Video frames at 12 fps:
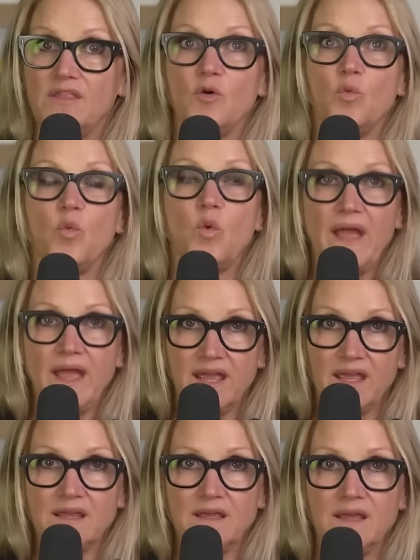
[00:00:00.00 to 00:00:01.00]
The
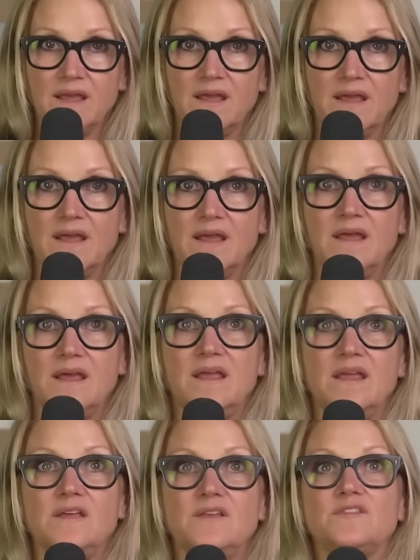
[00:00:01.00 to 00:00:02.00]
way
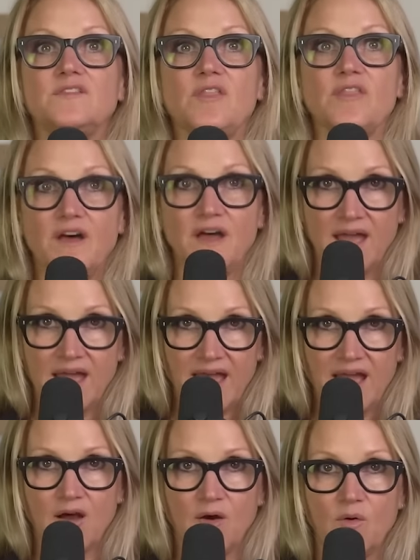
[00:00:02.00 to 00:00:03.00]
is the
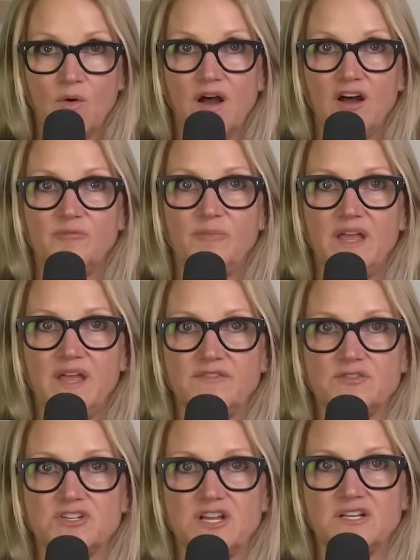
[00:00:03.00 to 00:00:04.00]
how of
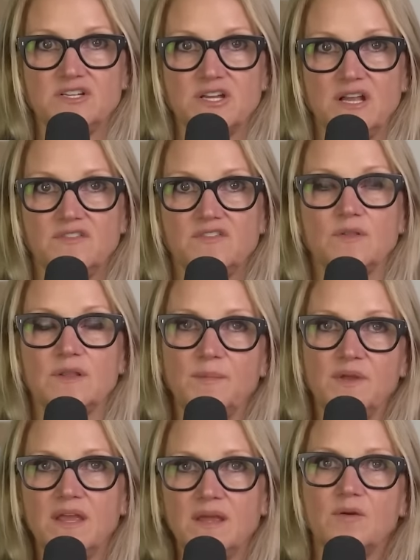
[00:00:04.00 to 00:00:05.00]
behavior change. And so
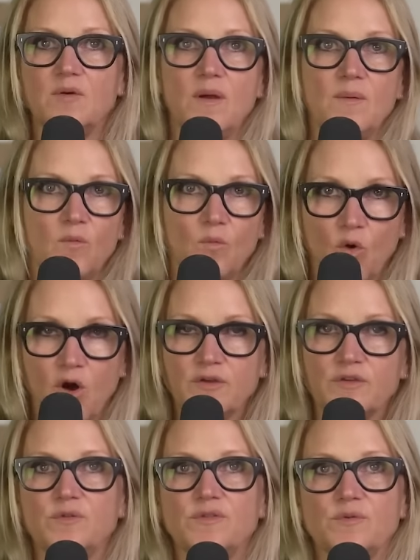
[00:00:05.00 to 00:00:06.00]
let me
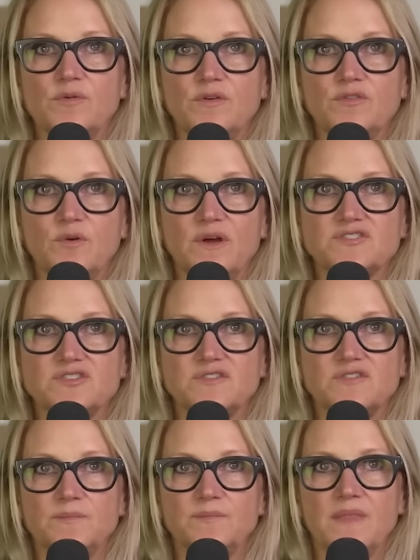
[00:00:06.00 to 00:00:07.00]
walk you through those
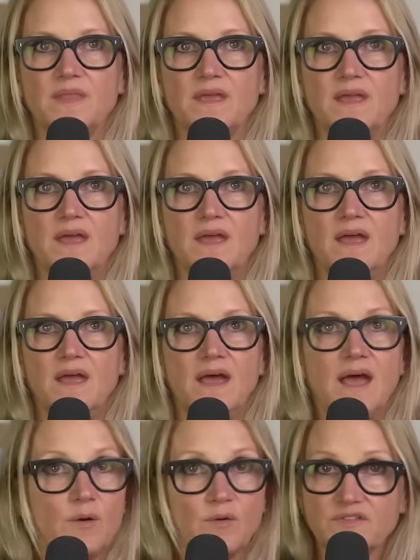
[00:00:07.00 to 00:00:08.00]
questions.
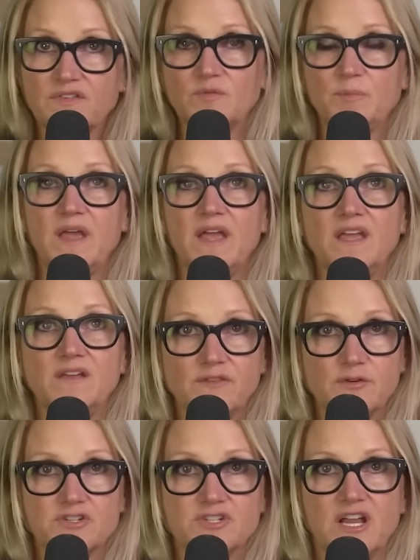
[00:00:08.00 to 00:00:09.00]
How is this
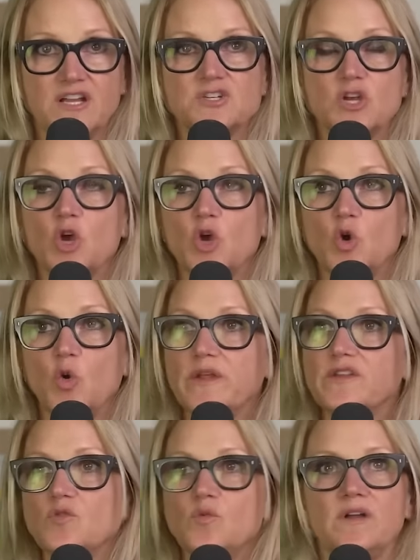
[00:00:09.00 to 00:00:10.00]
behavior change
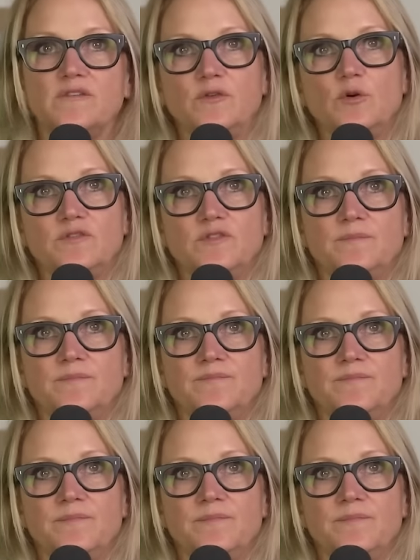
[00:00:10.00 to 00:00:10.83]
going to unfold?